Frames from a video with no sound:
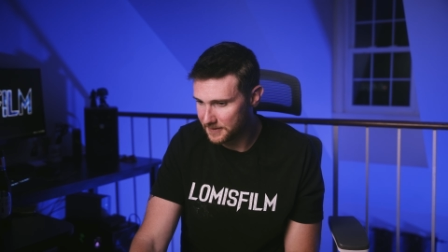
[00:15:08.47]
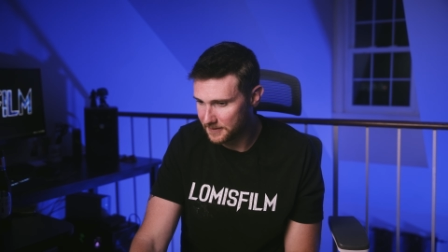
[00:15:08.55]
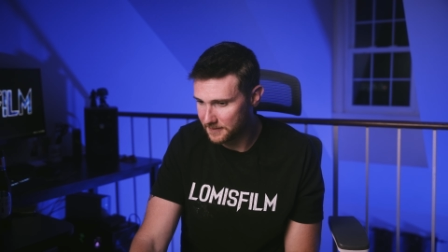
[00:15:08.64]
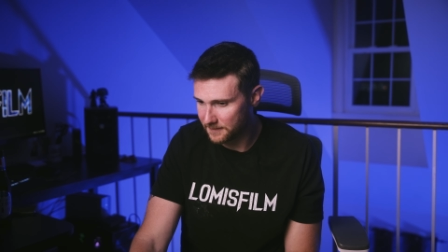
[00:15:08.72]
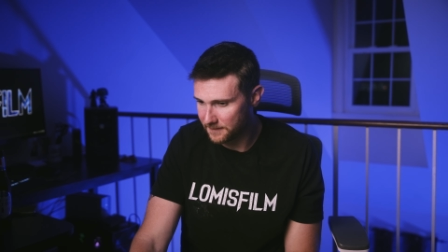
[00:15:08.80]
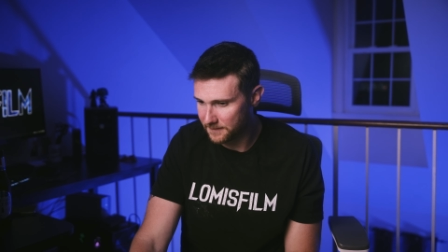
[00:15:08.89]

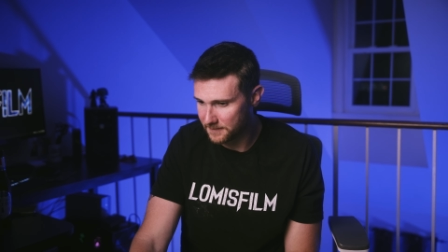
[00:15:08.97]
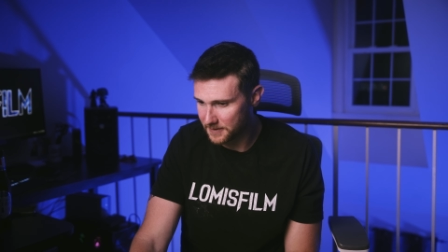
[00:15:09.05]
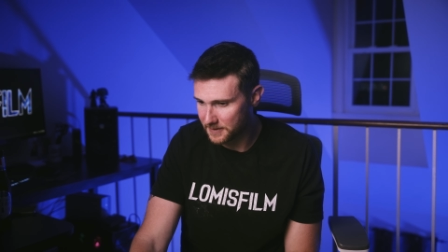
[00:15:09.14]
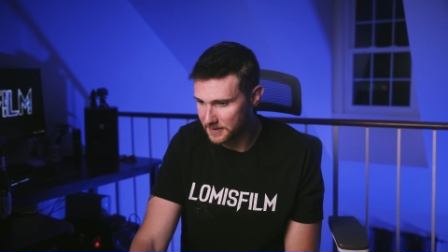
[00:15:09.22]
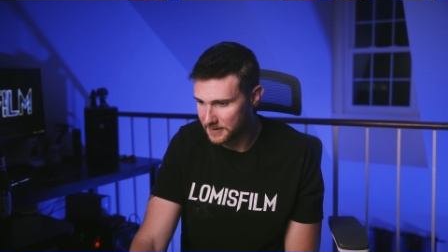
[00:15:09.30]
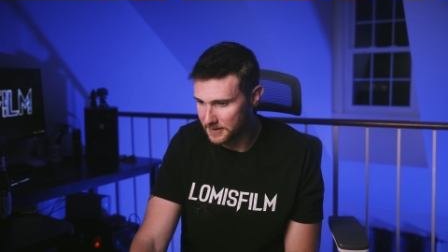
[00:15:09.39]
It's
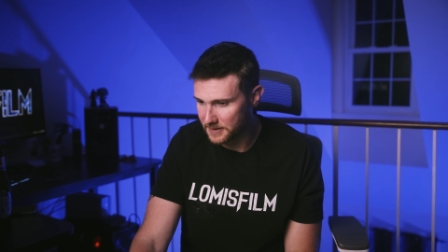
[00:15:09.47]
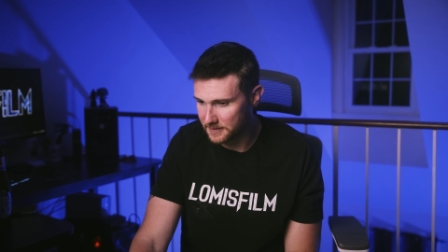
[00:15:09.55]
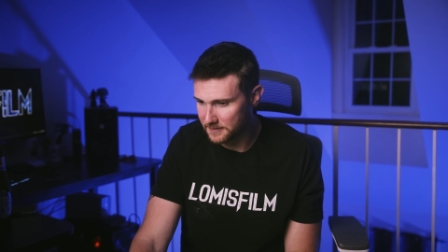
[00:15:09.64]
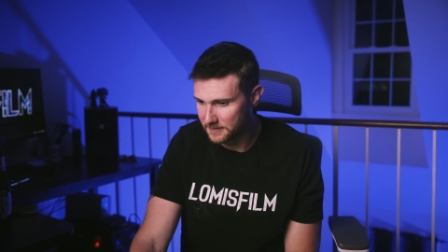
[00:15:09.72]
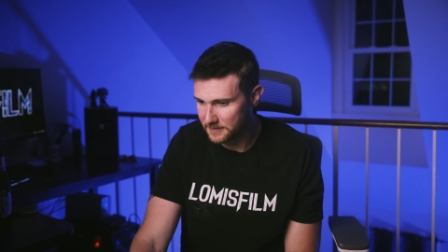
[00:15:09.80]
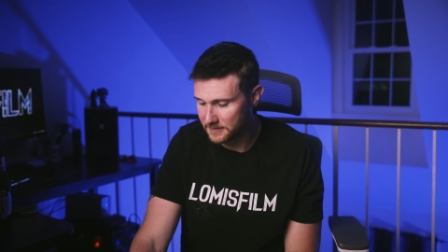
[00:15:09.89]
fucking hold
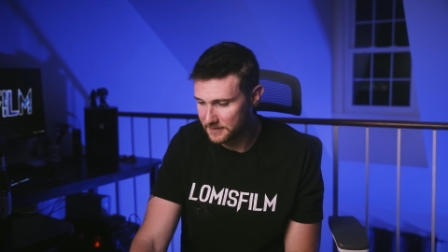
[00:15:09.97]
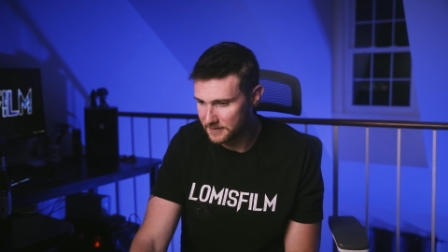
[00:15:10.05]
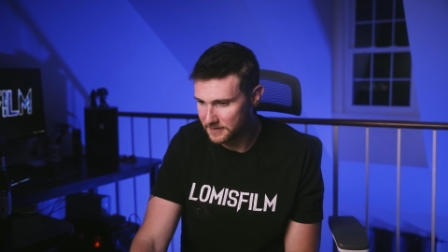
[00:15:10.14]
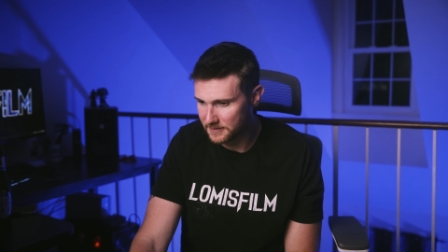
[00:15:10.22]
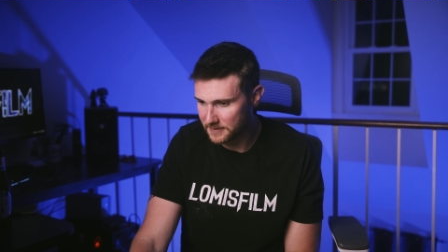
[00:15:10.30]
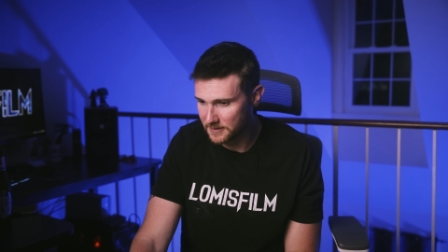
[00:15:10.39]

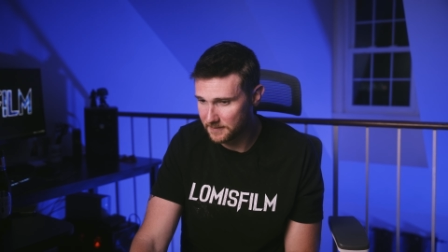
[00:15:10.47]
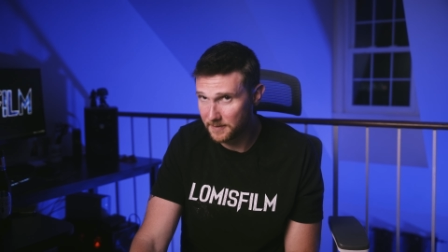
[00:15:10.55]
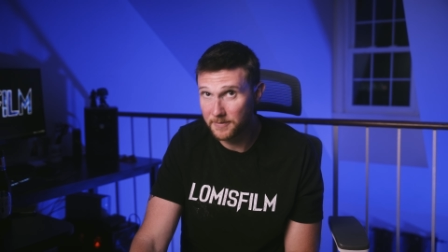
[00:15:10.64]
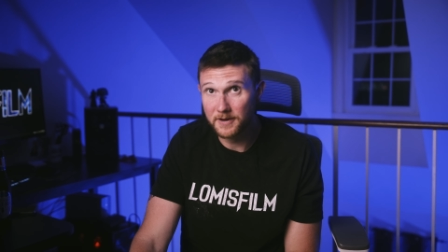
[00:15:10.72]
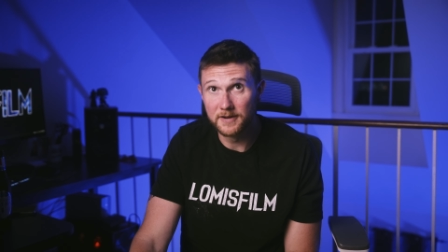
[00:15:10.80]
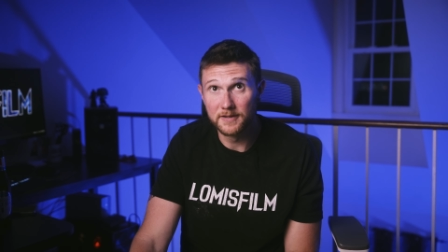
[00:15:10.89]
Let me
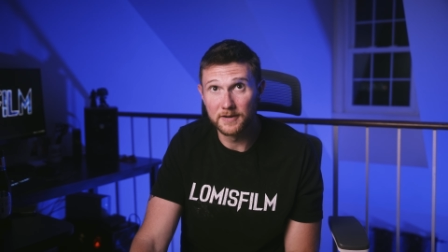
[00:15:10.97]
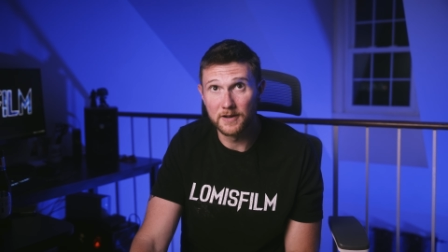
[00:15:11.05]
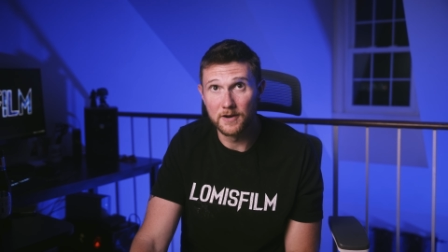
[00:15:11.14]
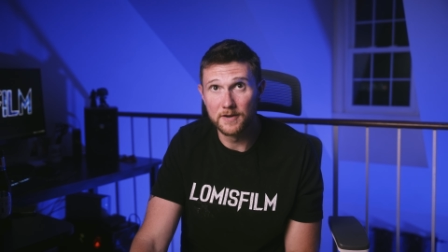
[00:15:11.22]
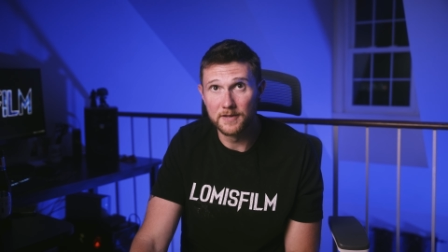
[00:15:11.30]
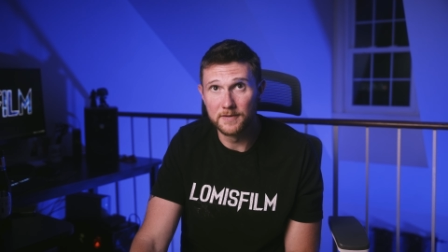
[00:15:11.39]
put another
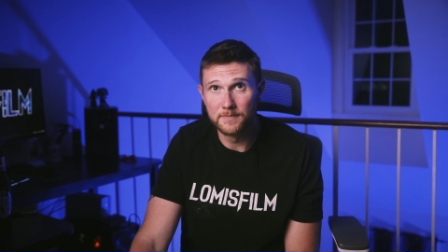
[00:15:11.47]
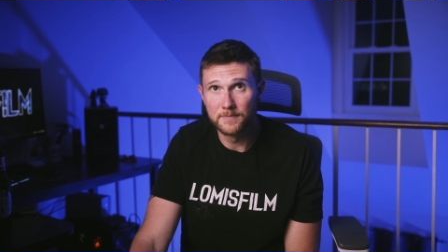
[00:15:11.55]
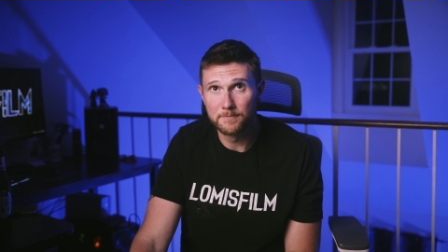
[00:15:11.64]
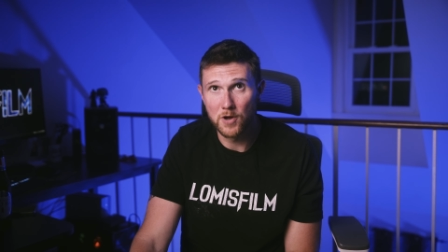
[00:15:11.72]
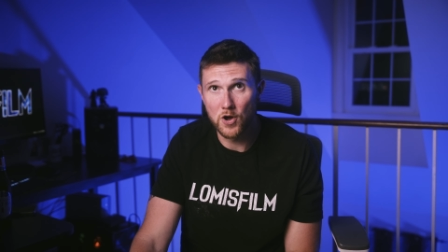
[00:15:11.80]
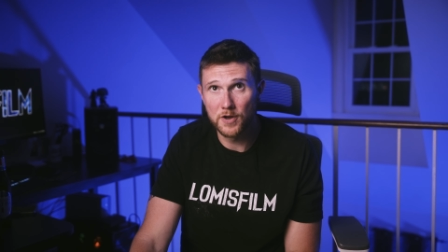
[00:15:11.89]
card in.
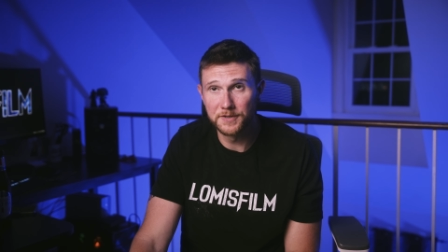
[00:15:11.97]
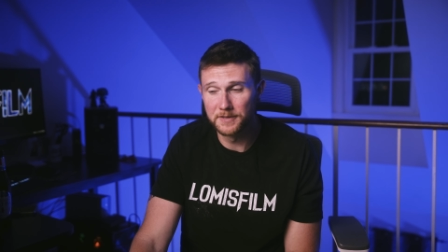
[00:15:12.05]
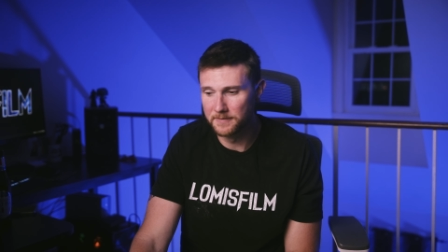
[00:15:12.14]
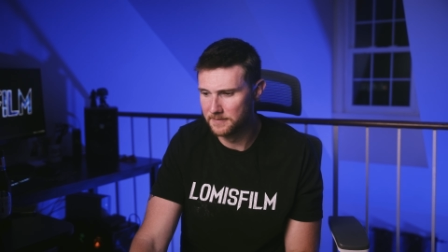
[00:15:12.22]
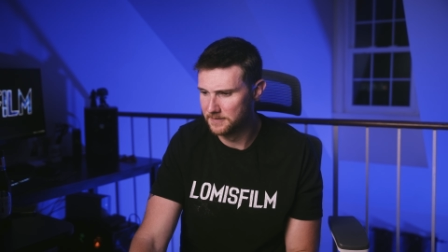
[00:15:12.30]
Pause.